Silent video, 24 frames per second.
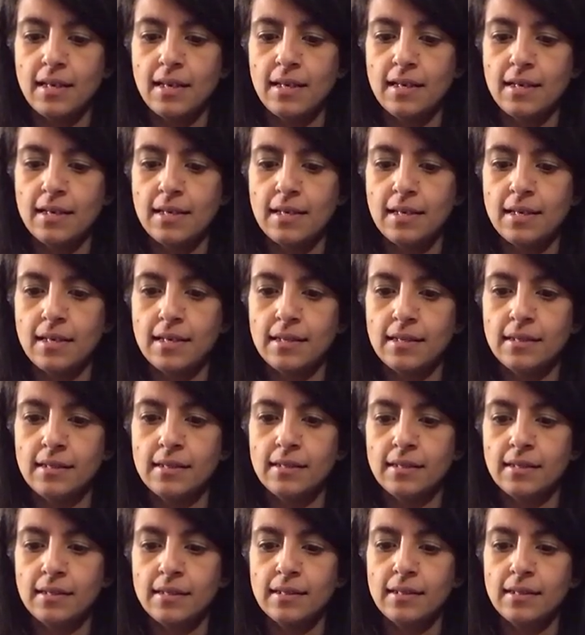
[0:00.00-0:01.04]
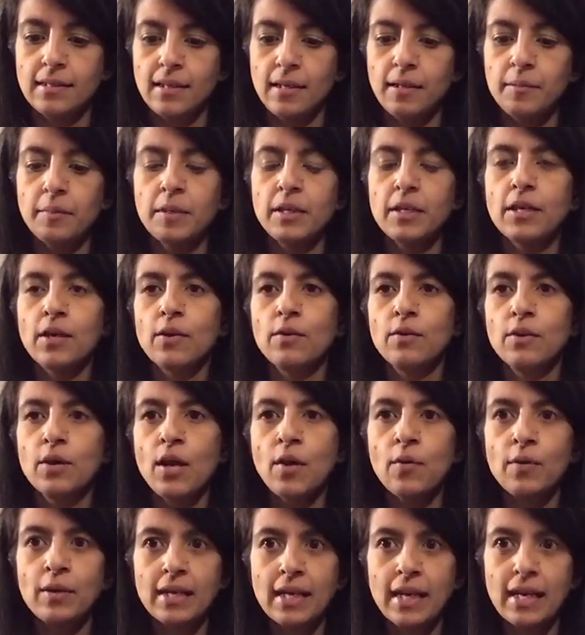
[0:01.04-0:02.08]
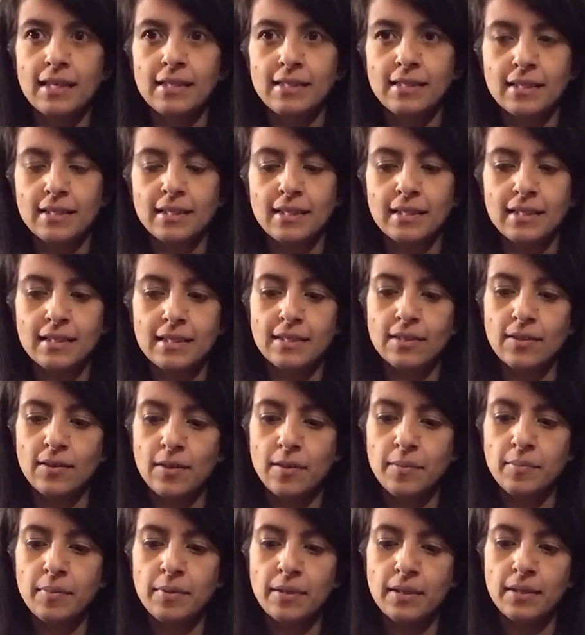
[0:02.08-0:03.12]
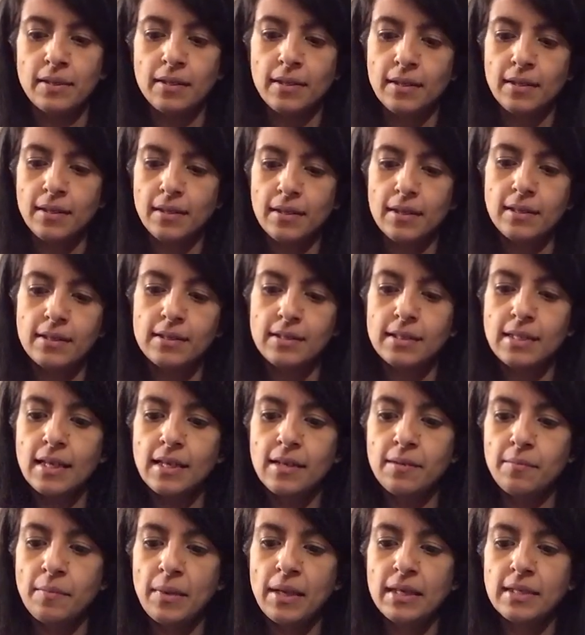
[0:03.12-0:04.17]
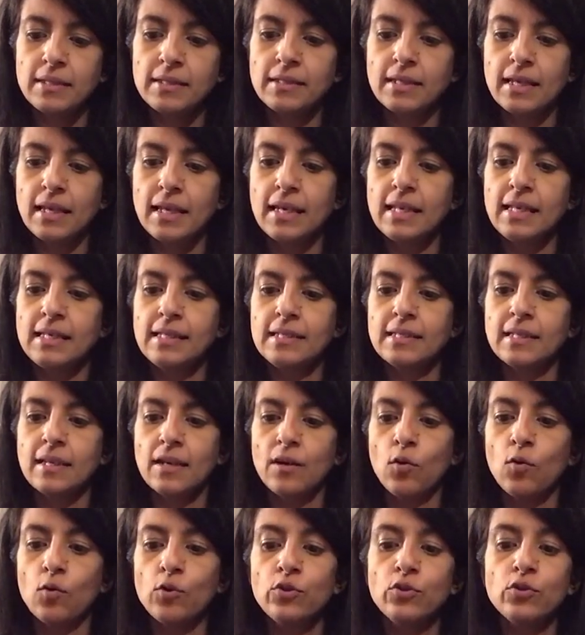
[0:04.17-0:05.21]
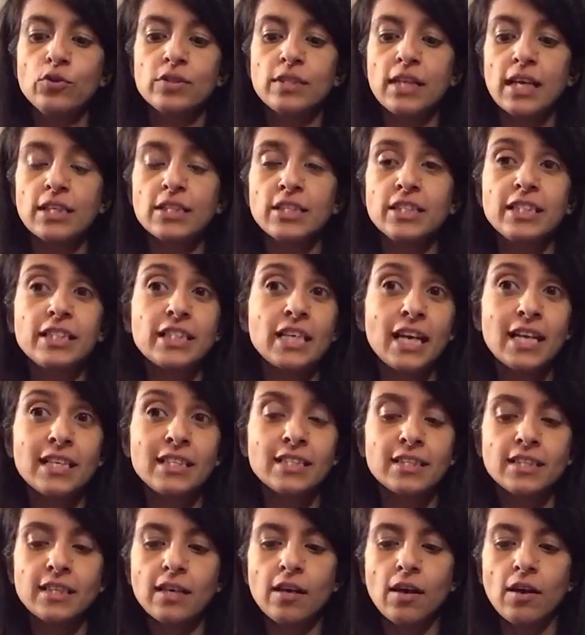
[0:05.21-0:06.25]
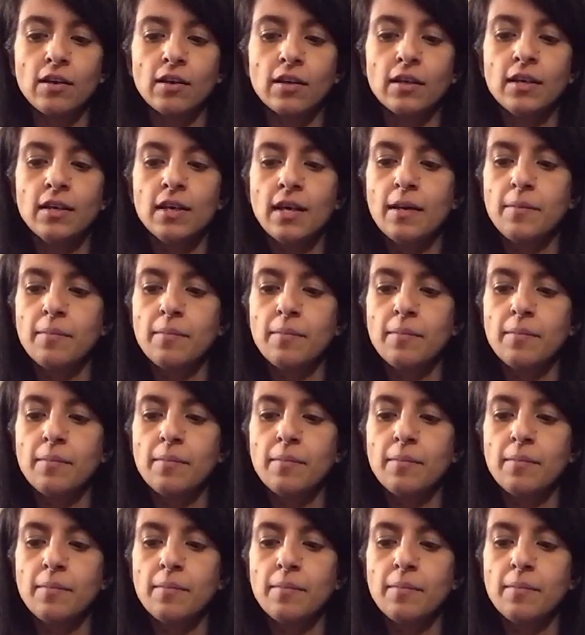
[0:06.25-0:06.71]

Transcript: And I'm going to go lowercase this time because then it makes it easier. Or you could actually change the colour.